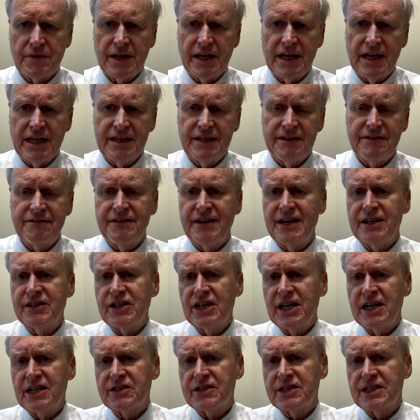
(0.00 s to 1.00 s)
And they found
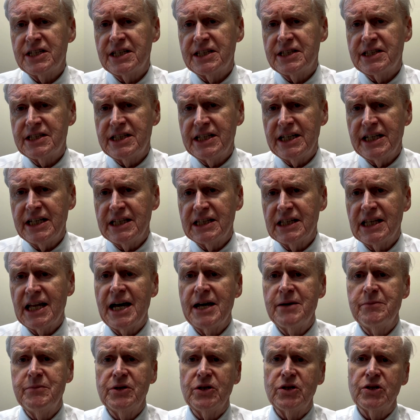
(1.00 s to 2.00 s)
out that the
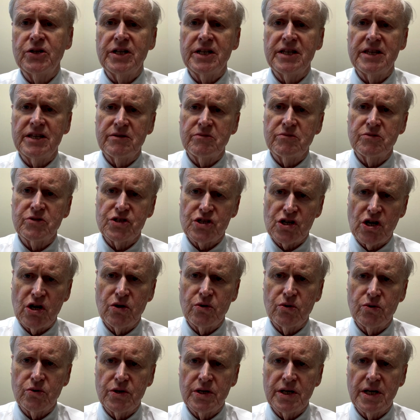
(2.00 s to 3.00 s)
liability that was
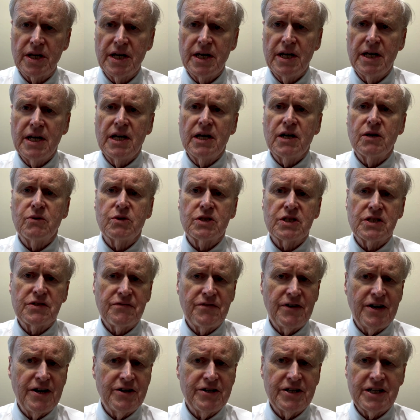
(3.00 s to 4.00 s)
owed was
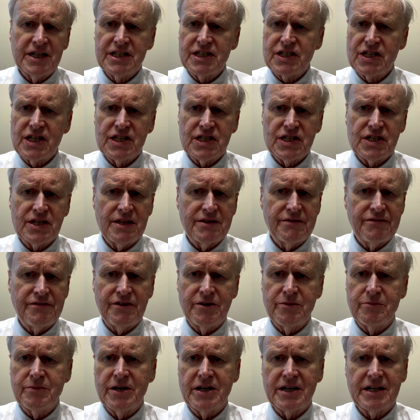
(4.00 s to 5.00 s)
far in excess of the
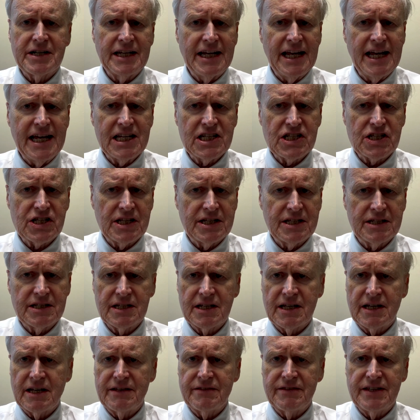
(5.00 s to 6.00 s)
fair market asset
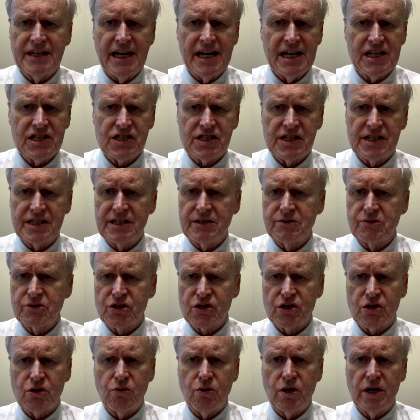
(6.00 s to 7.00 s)
of the asset that was
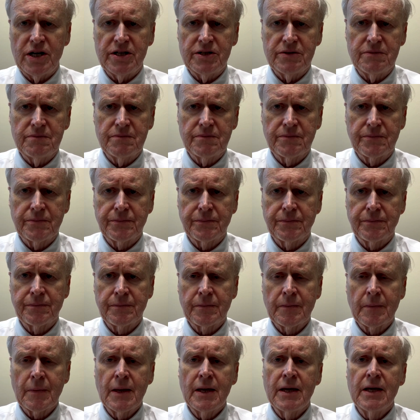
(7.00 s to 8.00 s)
acquired.
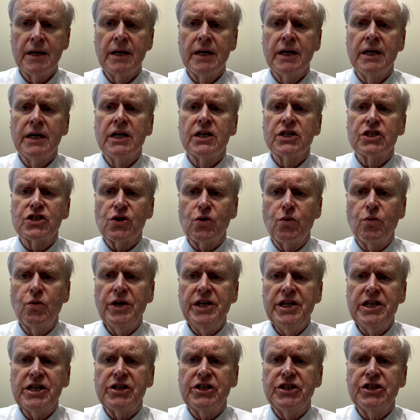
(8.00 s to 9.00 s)
So what are
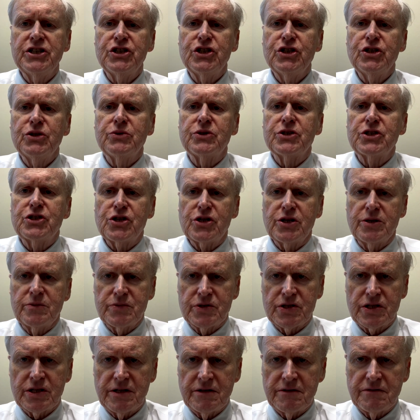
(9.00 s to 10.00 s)
you going to do in
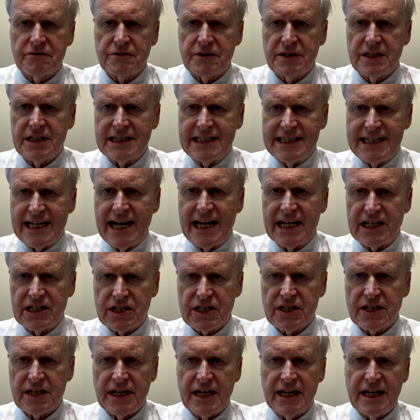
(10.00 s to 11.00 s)
terms of debt
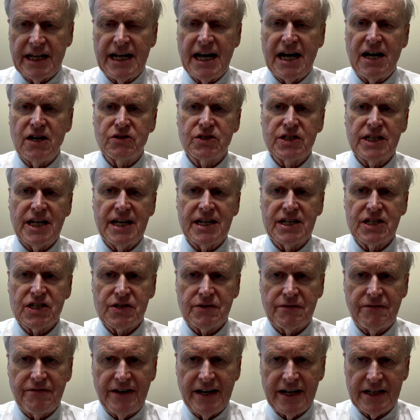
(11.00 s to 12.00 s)
and how debt is
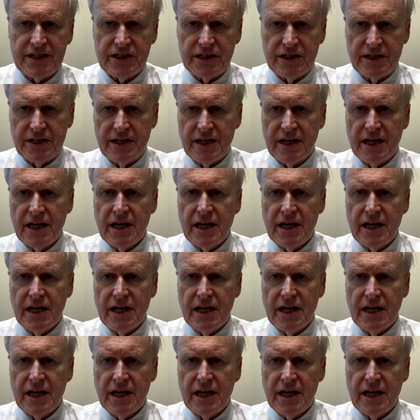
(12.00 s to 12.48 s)
affected?